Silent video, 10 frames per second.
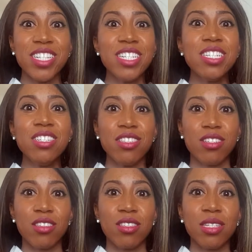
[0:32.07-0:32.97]
anything
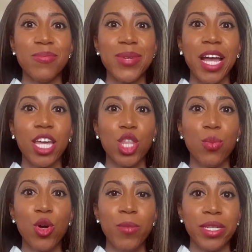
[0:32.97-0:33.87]
to say back in the
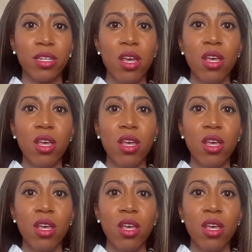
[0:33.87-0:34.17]
moment?